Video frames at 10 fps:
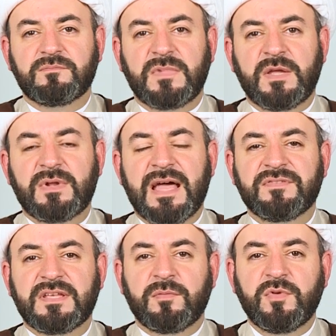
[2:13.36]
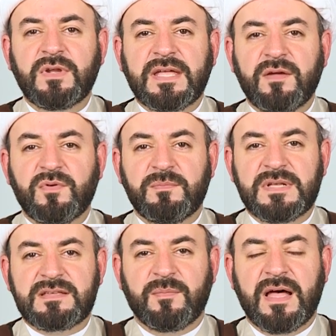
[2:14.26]
He would have to communicate with me
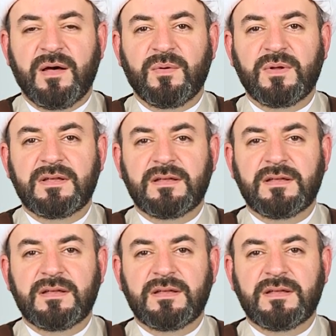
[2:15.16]
somehow.